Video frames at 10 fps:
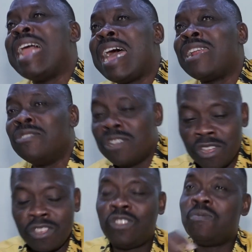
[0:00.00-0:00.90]
naira,
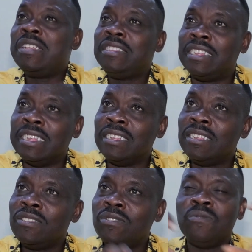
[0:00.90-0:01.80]
20
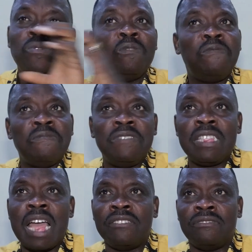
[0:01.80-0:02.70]
to
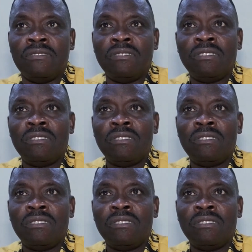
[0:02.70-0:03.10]
250,000.